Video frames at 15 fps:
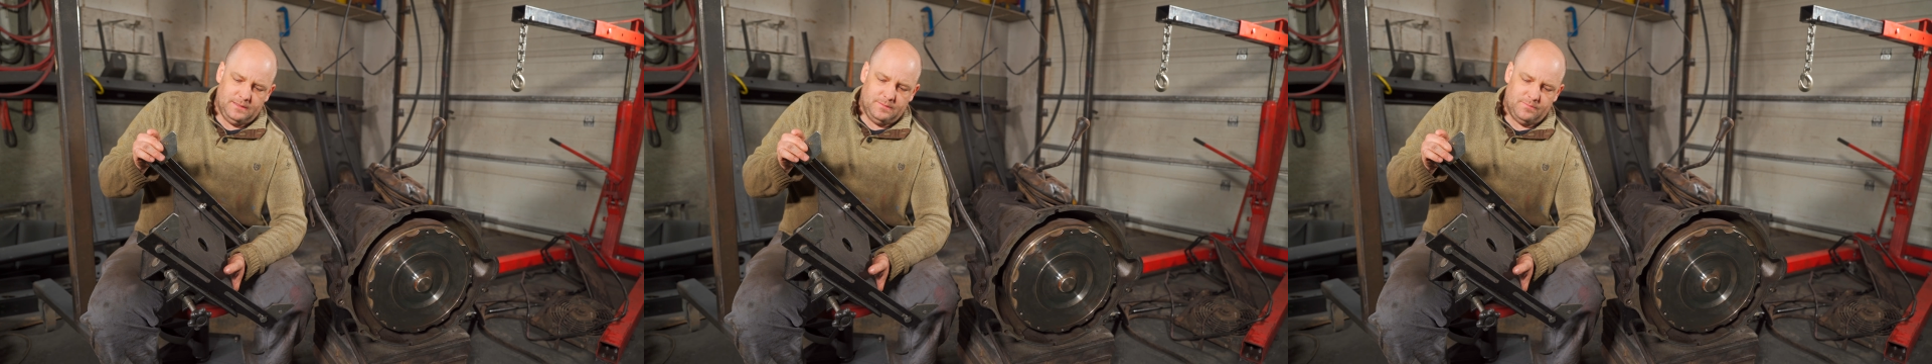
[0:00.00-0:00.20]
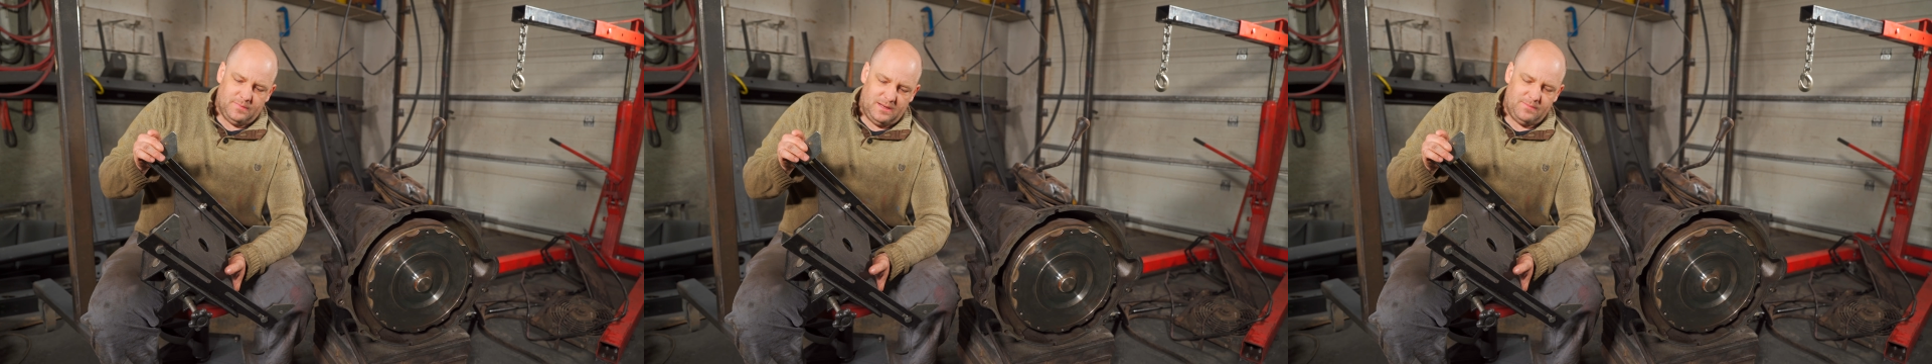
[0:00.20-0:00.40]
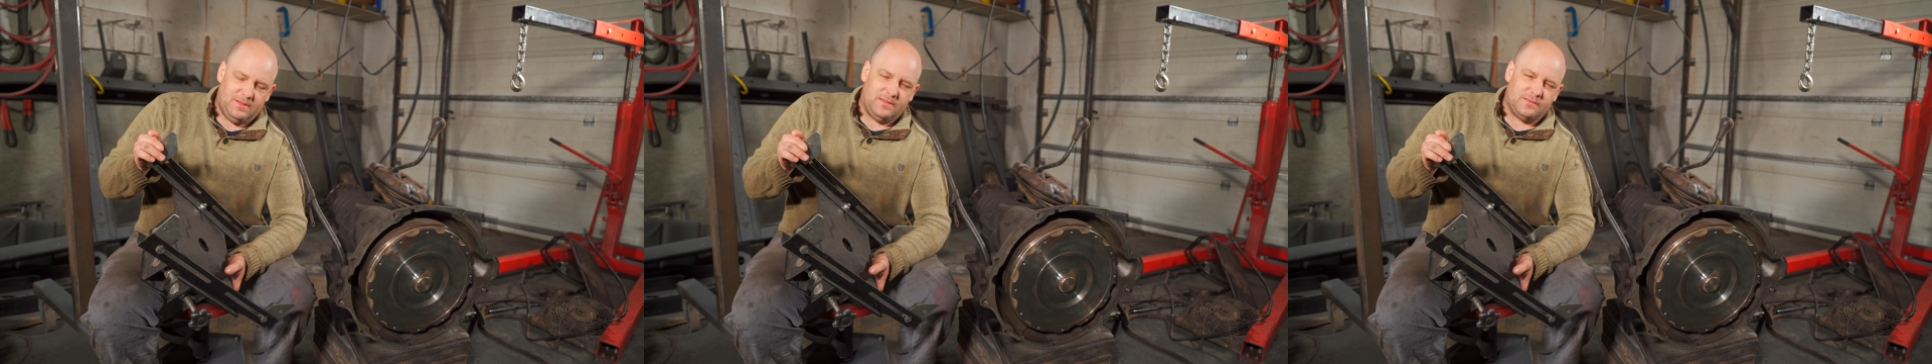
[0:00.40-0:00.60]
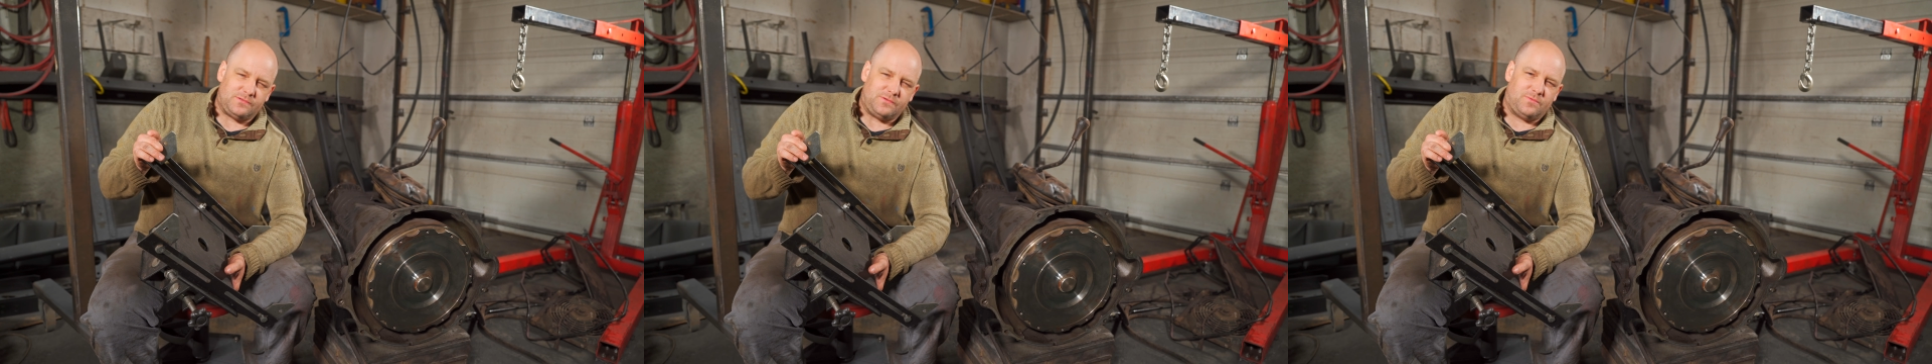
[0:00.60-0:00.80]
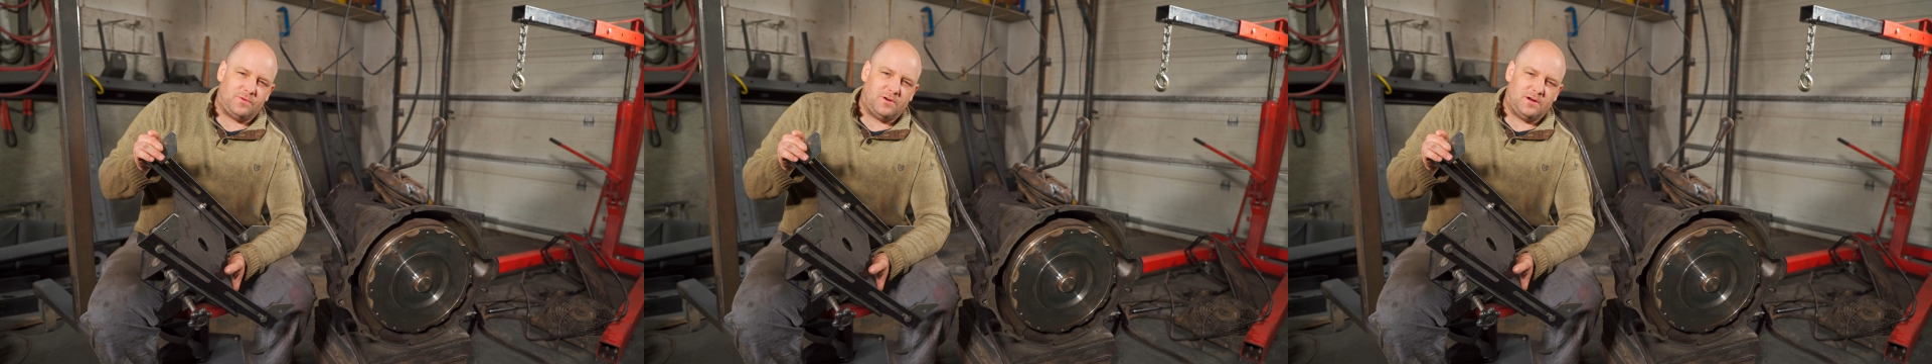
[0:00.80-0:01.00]
maybe this
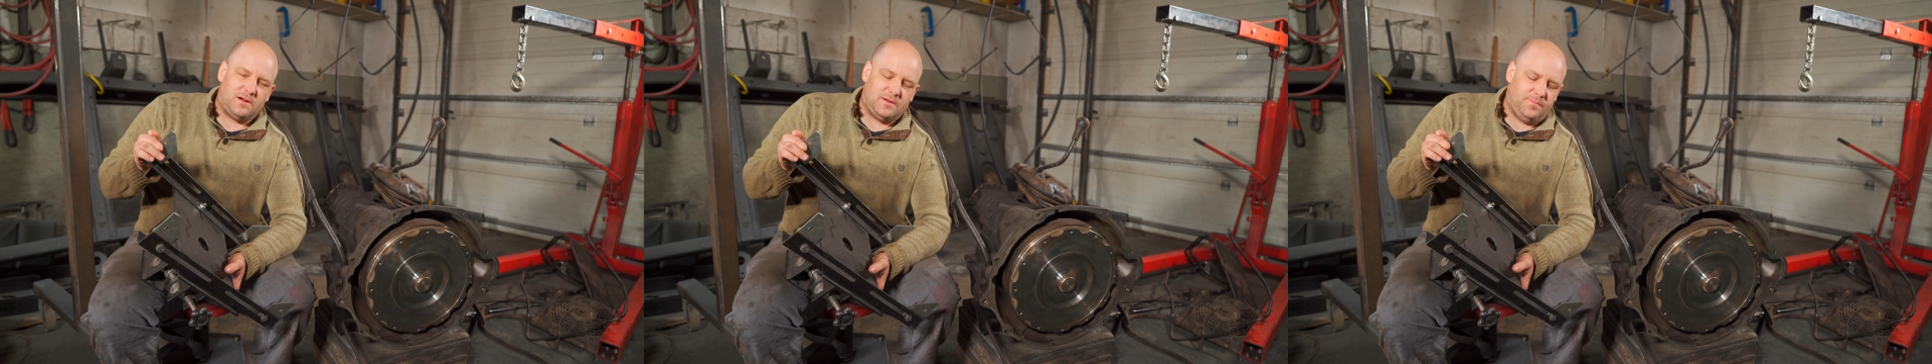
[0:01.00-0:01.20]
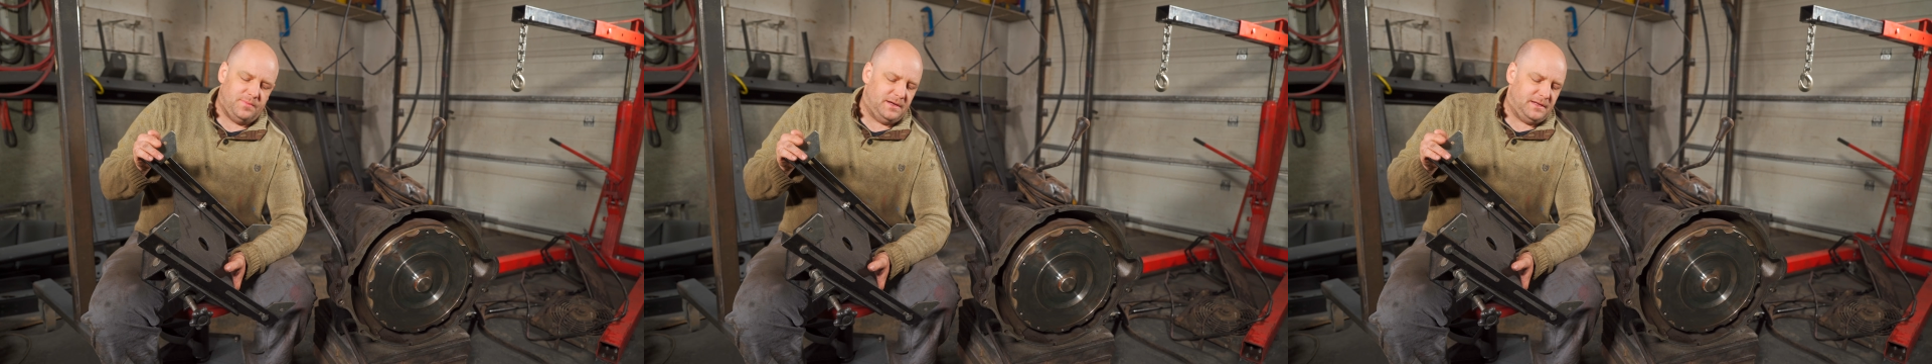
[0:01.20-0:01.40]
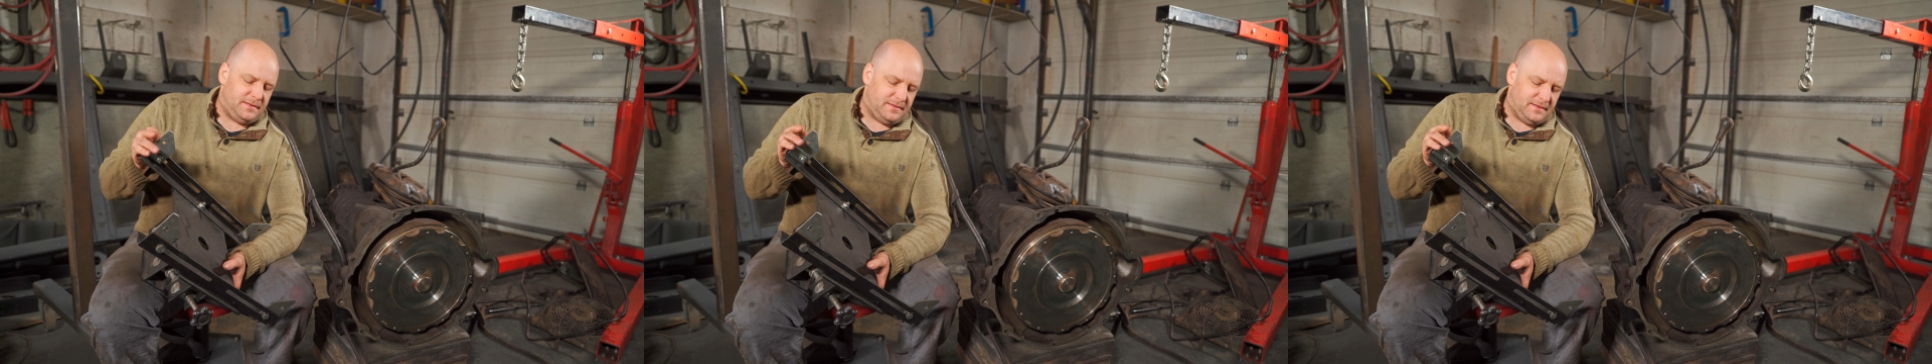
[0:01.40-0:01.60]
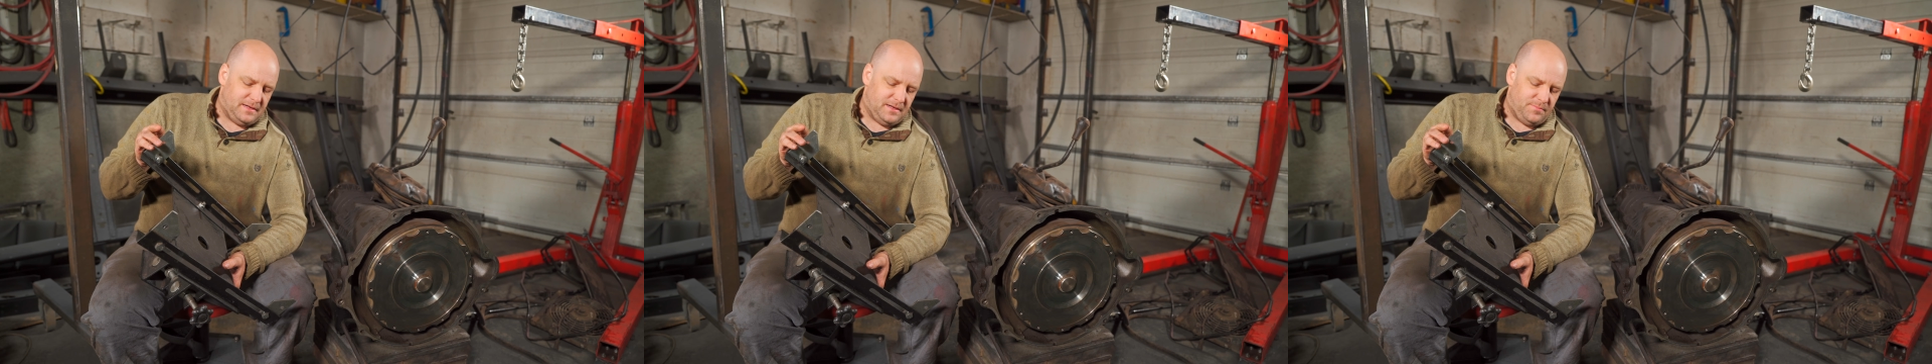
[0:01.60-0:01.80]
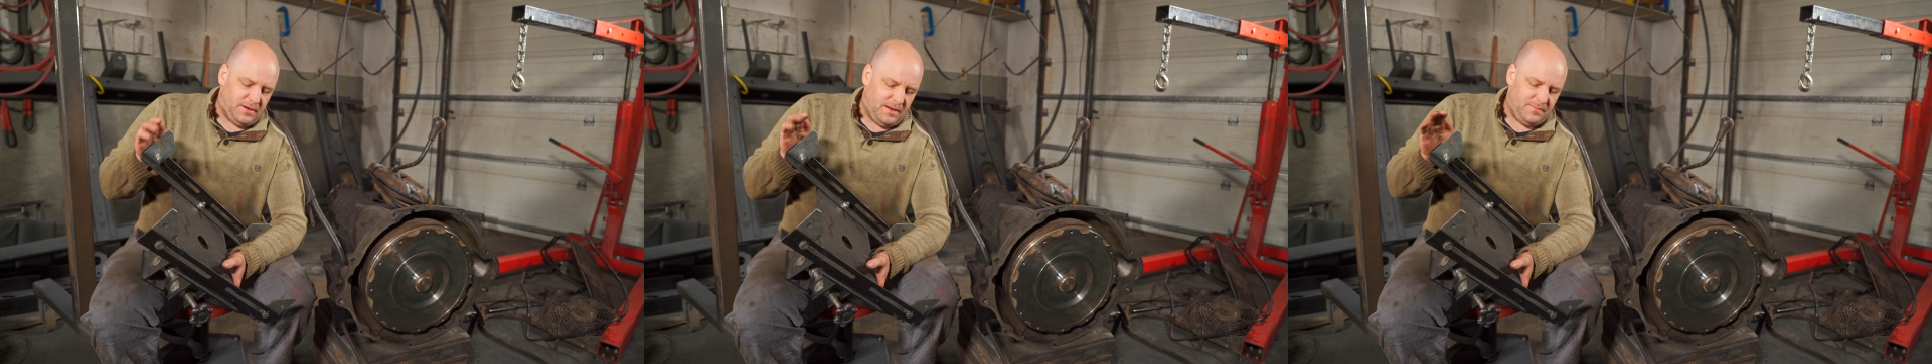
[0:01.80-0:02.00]
would work, but
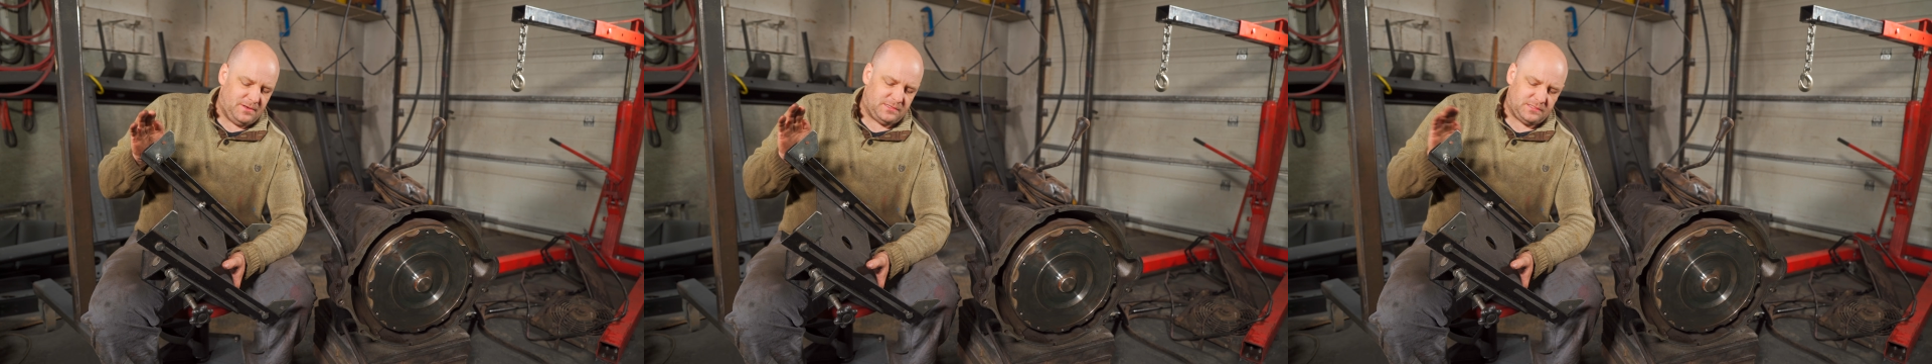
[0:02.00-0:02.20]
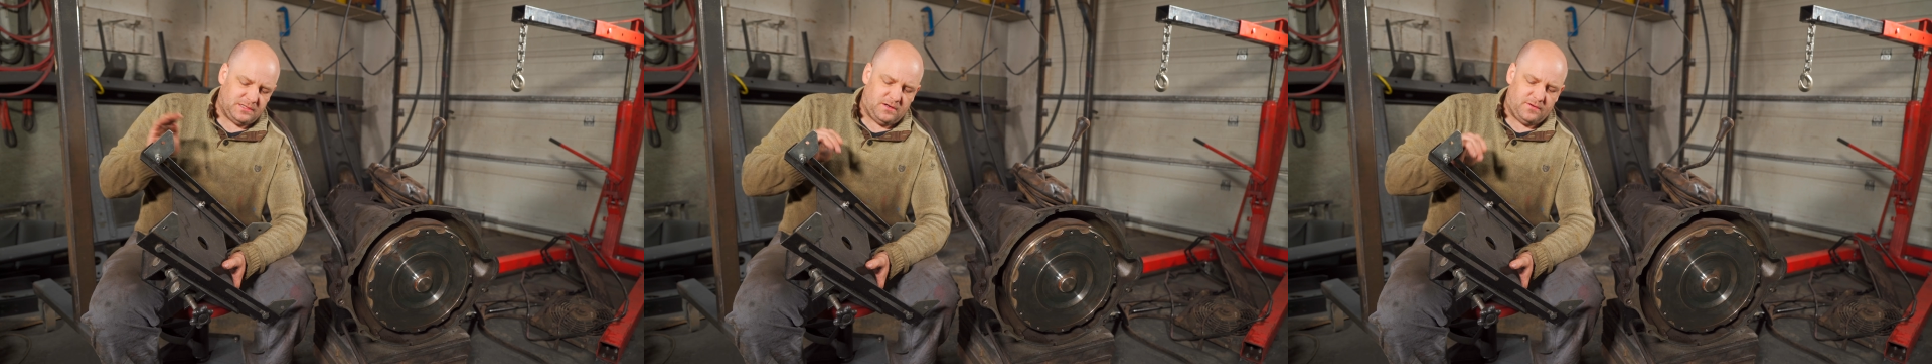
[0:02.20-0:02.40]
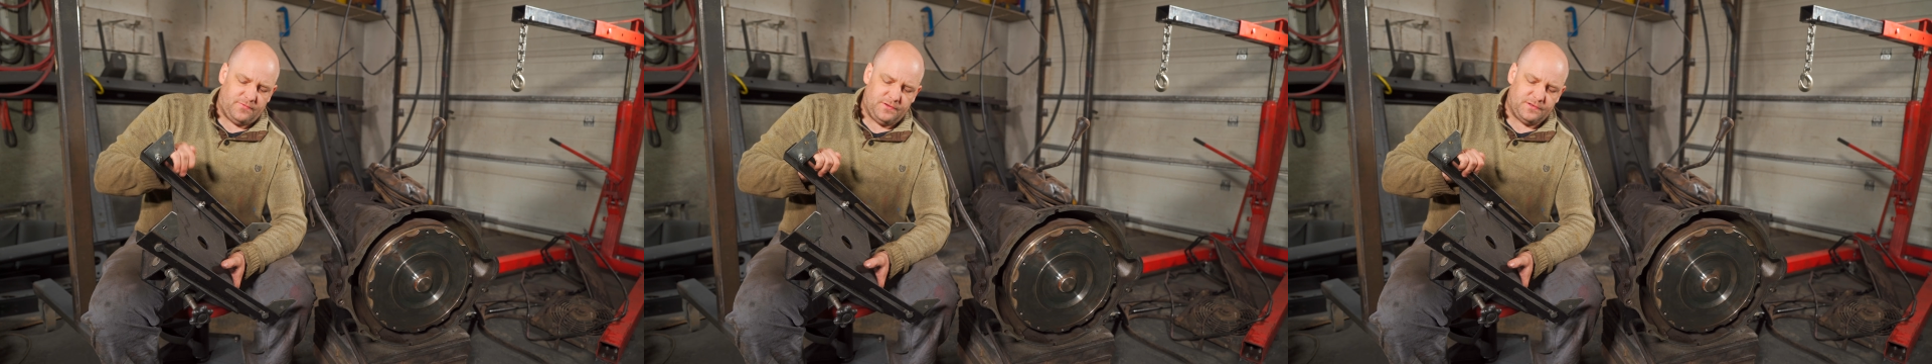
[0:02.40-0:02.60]
by myself,